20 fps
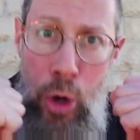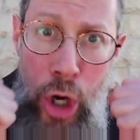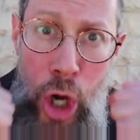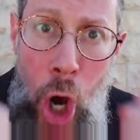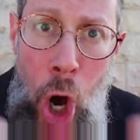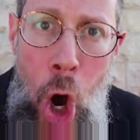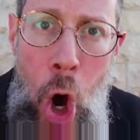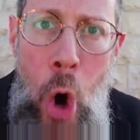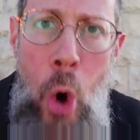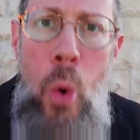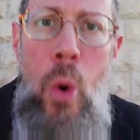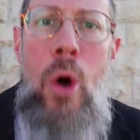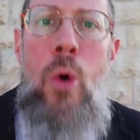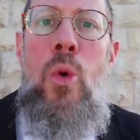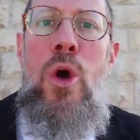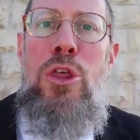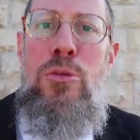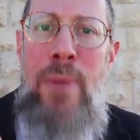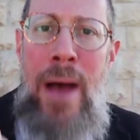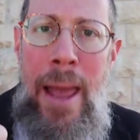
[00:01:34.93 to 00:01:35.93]
go
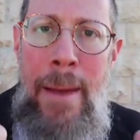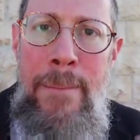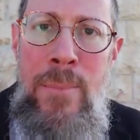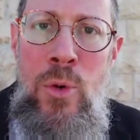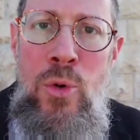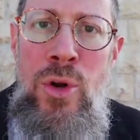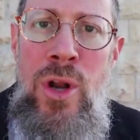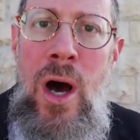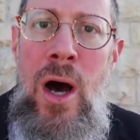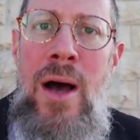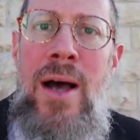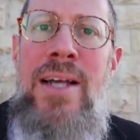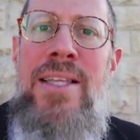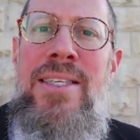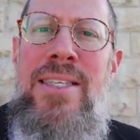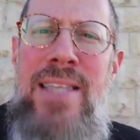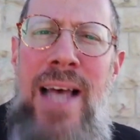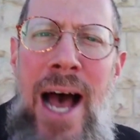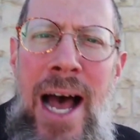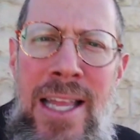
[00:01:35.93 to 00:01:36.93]
with my emunah.
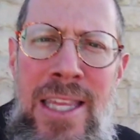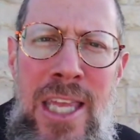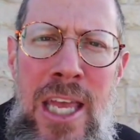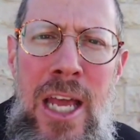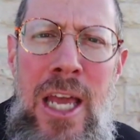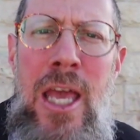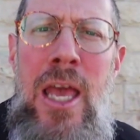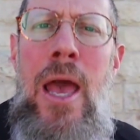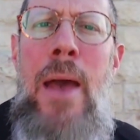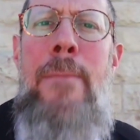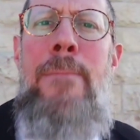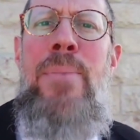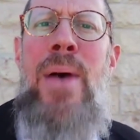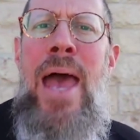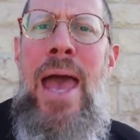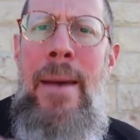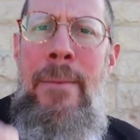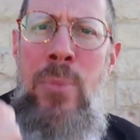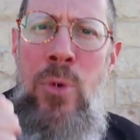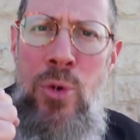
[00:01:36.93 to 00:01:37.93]
Tzaddik
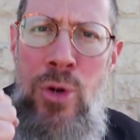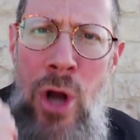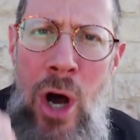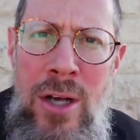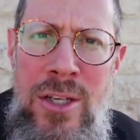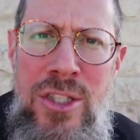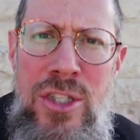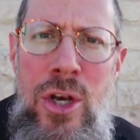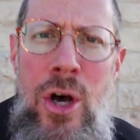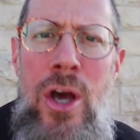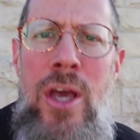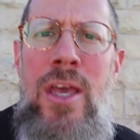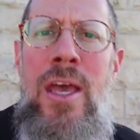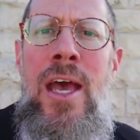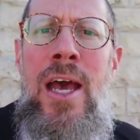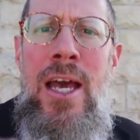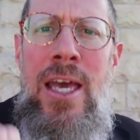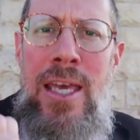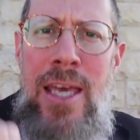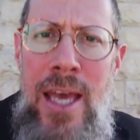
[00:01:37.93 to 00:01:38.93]
be'emunasoi
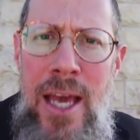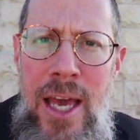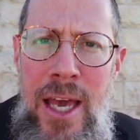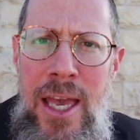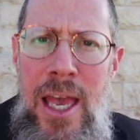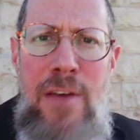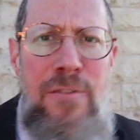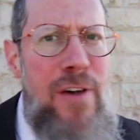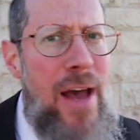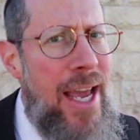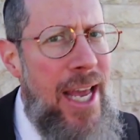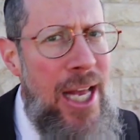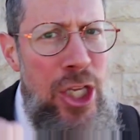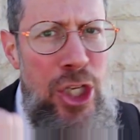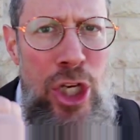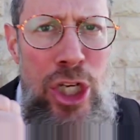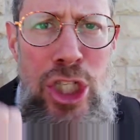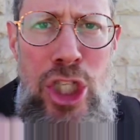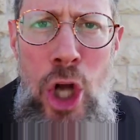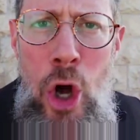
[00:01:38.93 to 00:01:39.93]
yichya. If I can
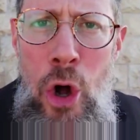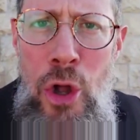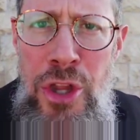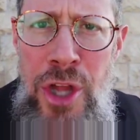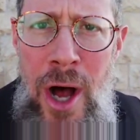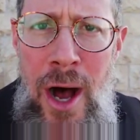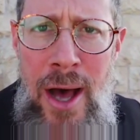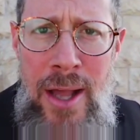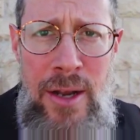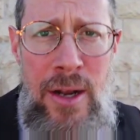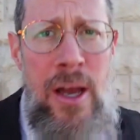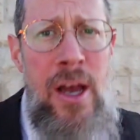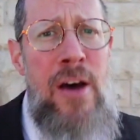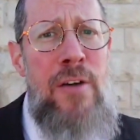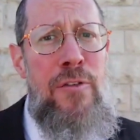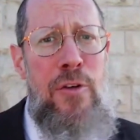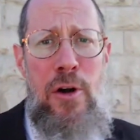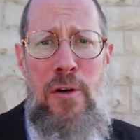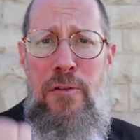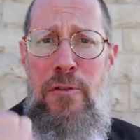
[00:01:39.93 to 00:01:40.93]
just hold on
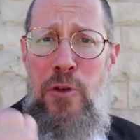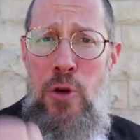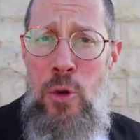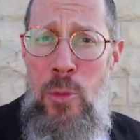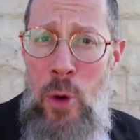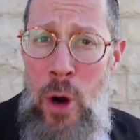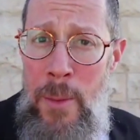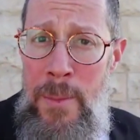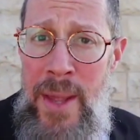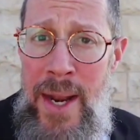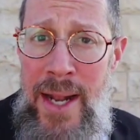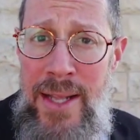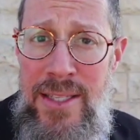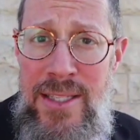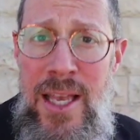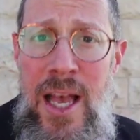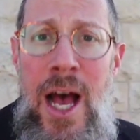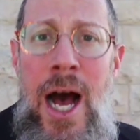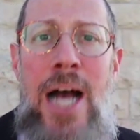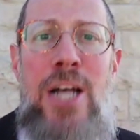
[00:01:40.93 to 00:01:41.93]
for a few more
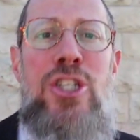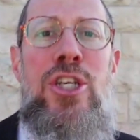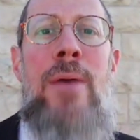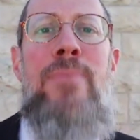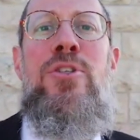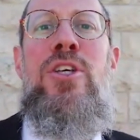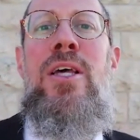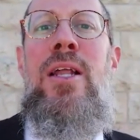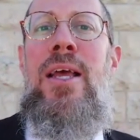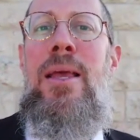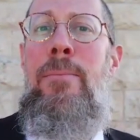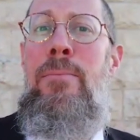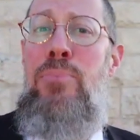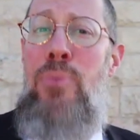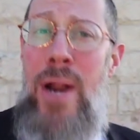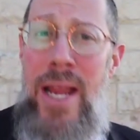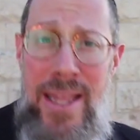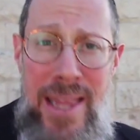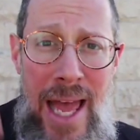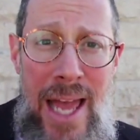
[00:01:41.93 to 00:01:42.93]
minutes, Hashem's going to
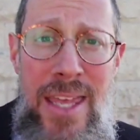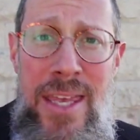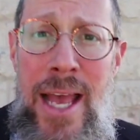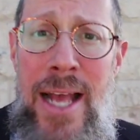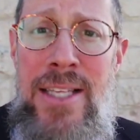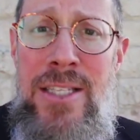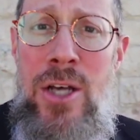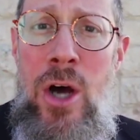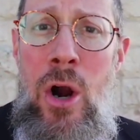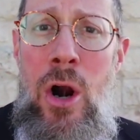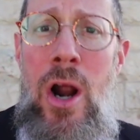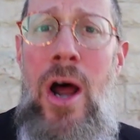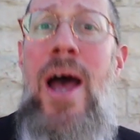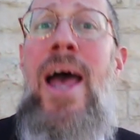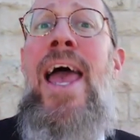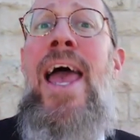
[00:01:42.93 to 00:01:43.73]
break that Yetzer Hara